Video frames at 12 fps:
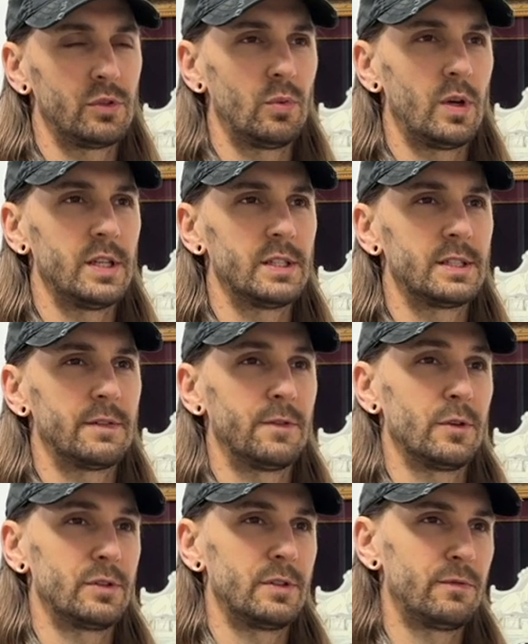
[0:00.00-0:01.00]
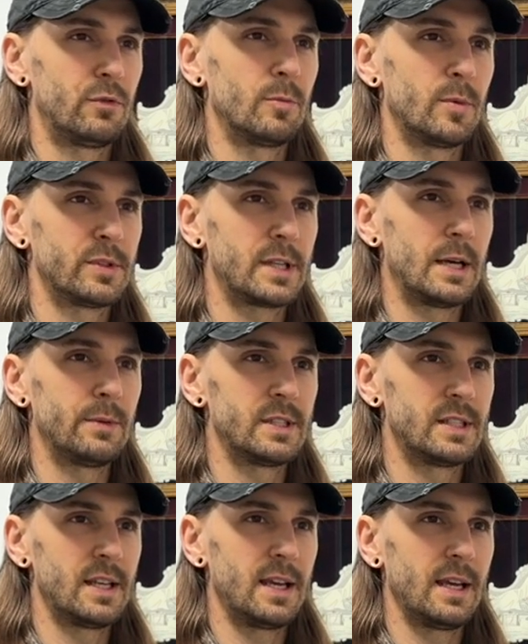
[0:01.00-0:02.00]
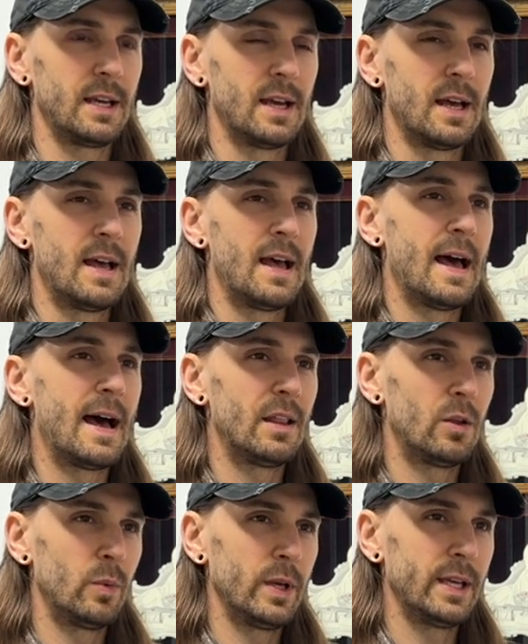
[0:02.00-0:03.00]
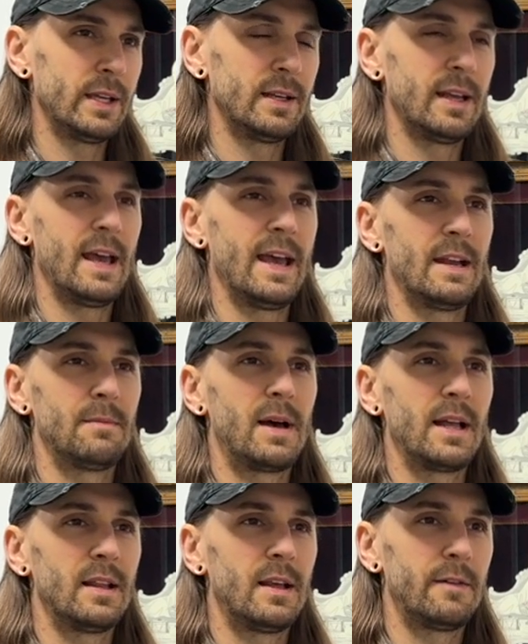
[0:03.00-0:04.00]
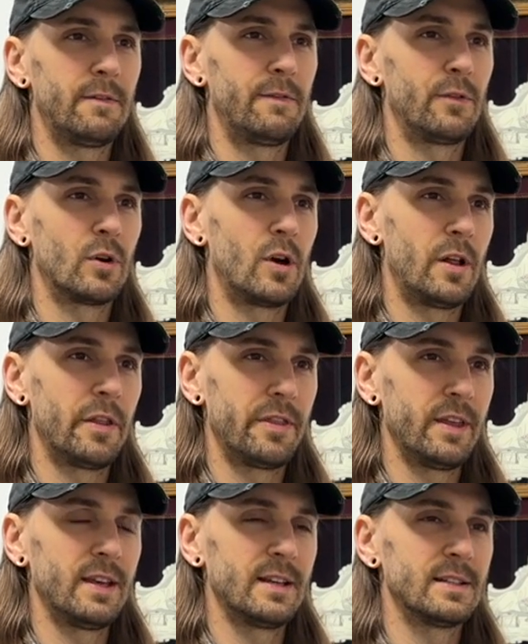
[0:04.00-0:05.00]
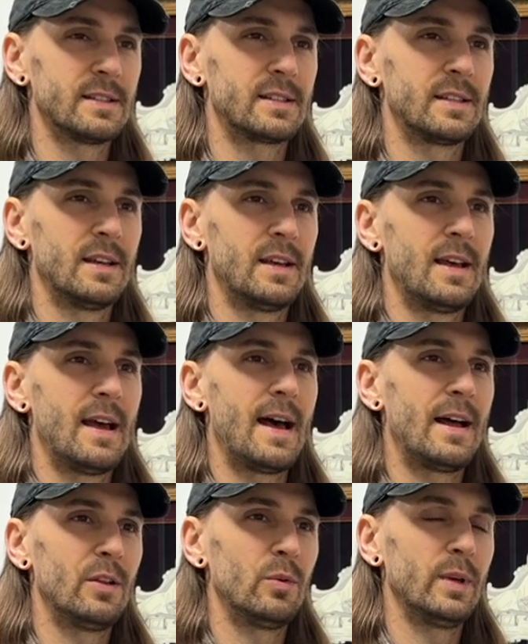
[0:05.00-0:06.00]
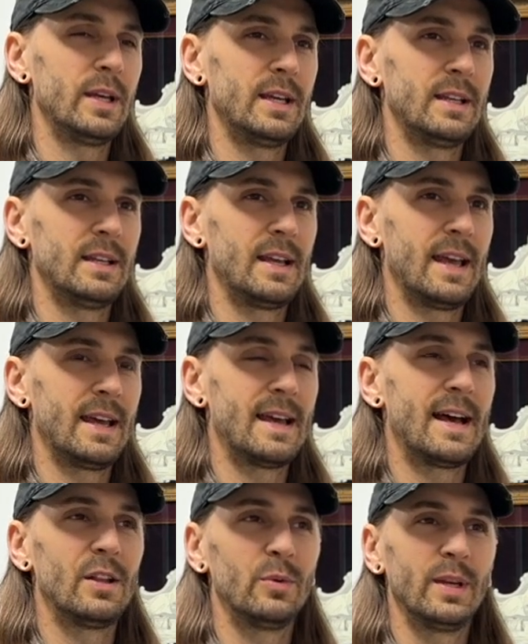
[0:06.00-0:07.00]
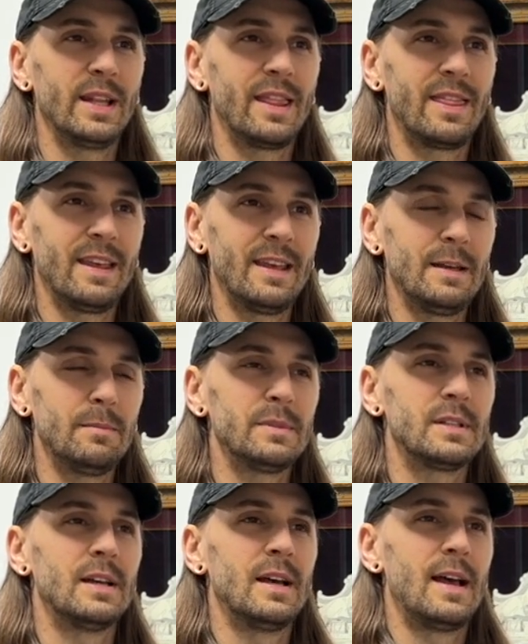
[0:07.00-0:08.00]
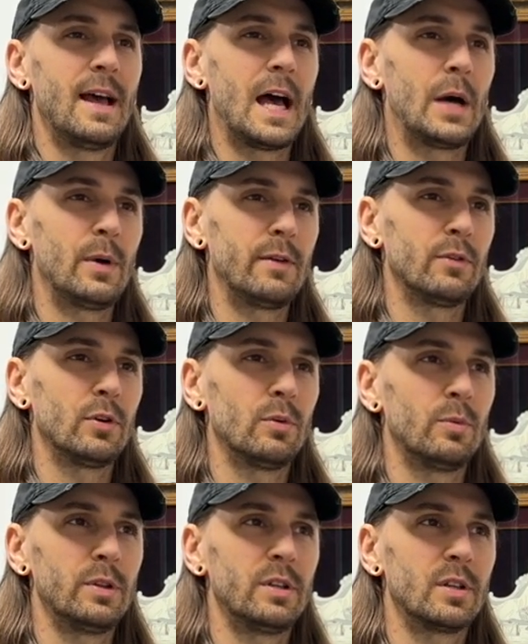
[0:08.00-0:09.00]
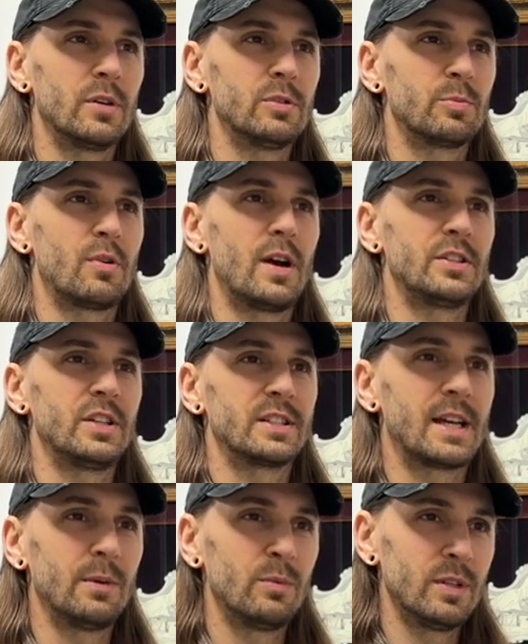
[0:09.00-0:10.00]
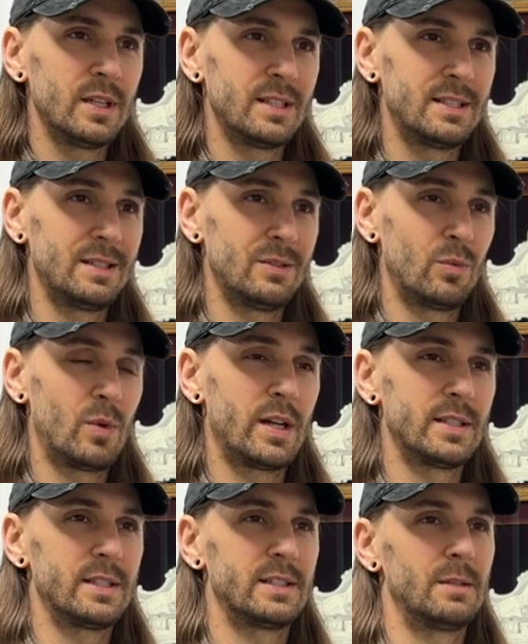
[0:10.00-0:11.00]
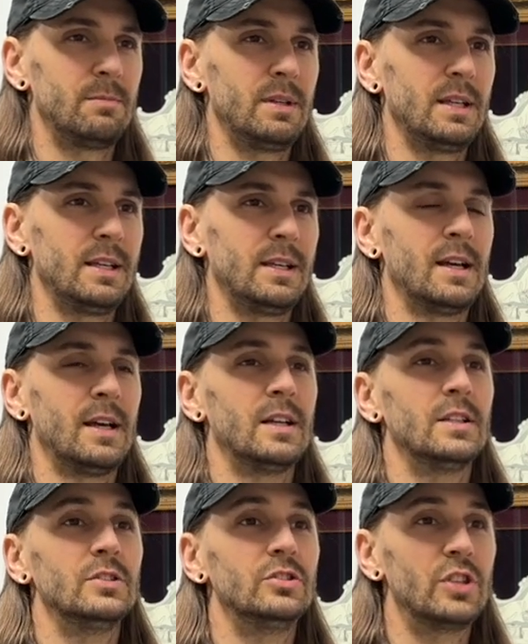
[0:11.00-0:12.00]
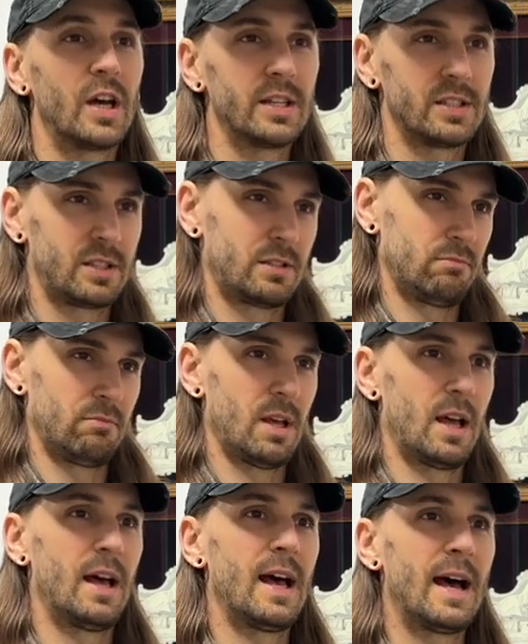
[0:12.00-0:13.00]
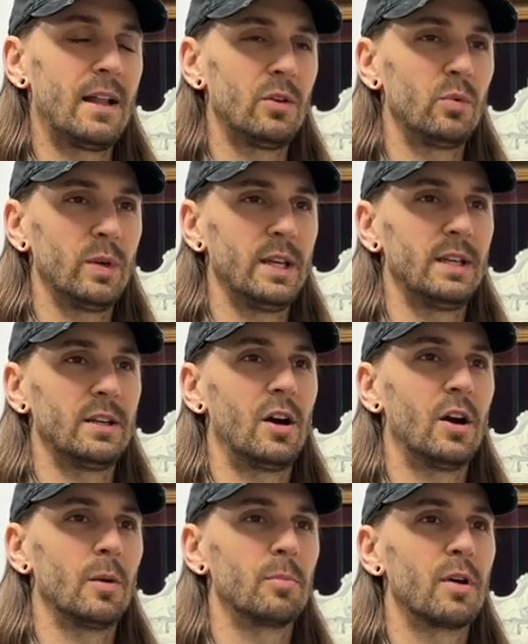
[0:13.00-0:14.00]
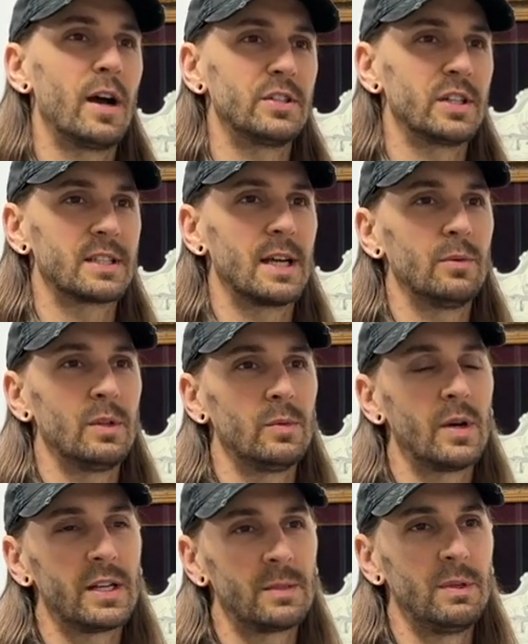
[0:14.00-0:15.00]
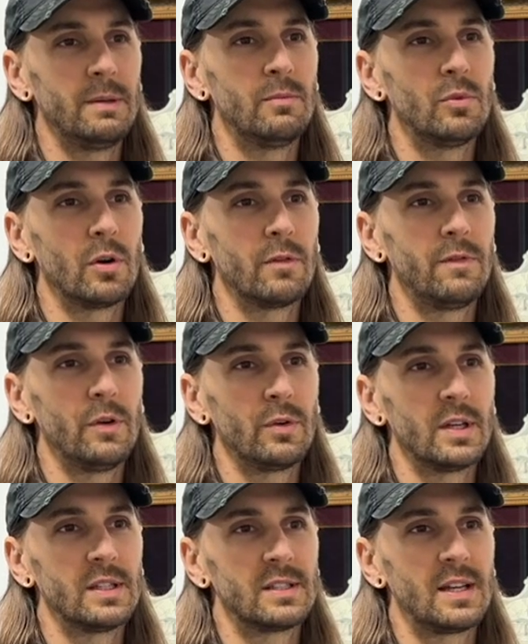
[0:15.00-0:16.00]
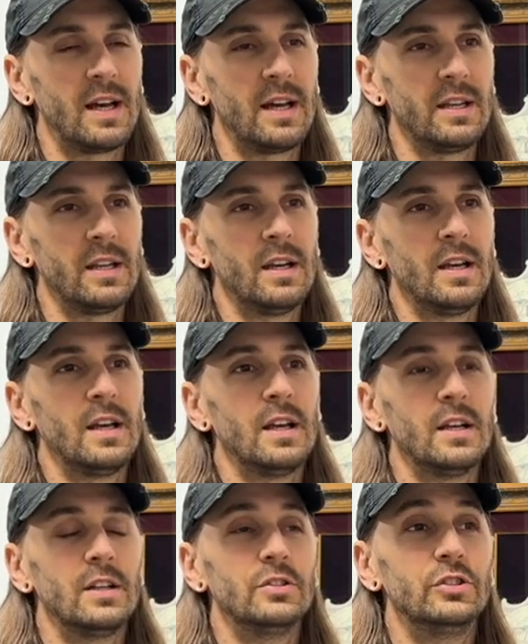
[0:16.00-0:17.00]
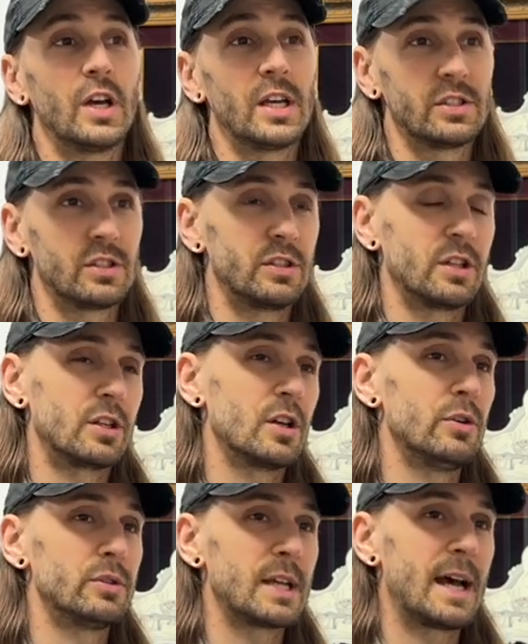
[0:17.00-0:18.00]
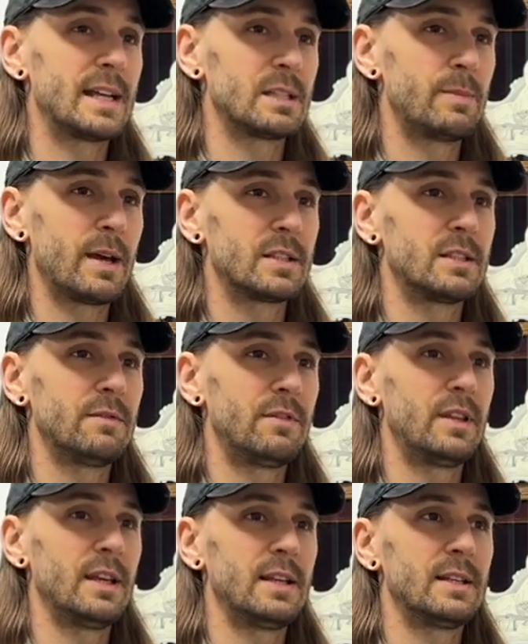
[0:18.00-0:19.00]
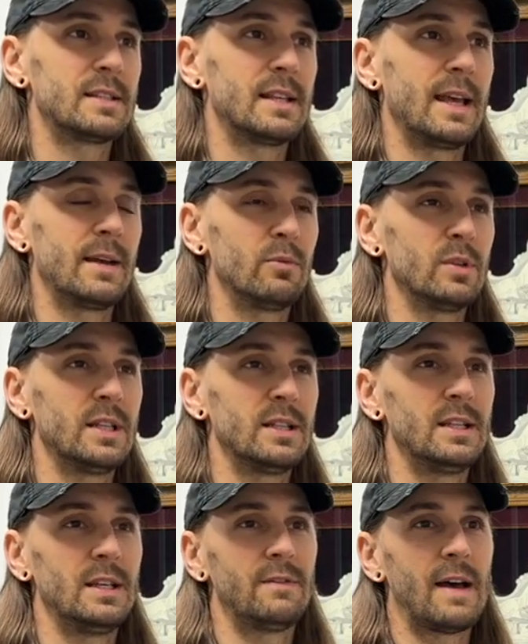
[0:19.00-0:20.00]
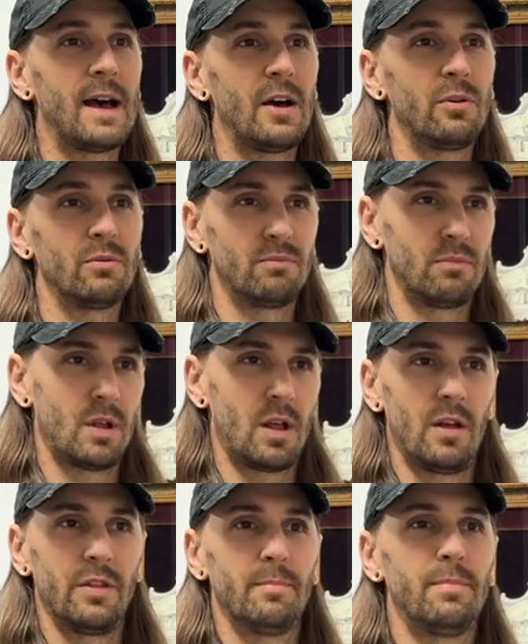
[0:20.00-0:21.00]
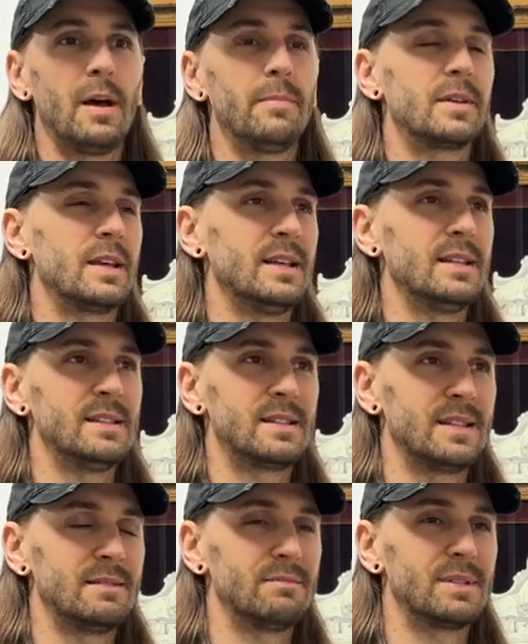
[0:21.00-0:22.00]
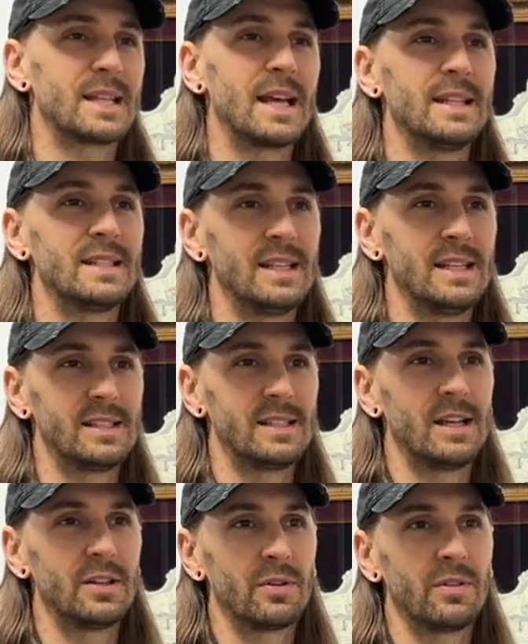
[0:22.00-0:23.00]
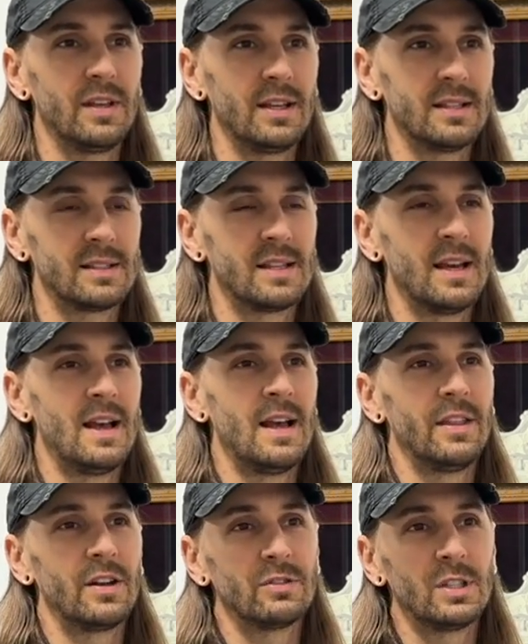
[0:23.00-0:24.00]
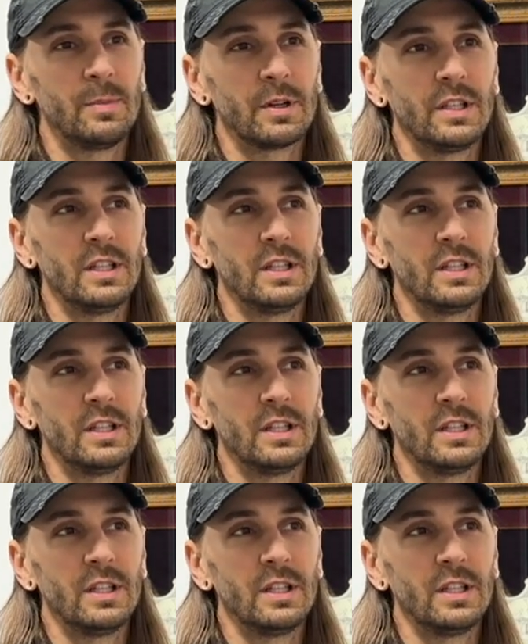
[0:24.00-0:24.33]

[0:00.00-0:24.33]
was, first and foremost, I would say, Halloween and my love for all things Halloween and Halloween themed. However, with the Ghost project, I really didn't want it to be just a Halloween art project. I really wanted to be more focused on just the Ghost aspect of things and really leave out all the pumpkins and skeletons and other things that are typically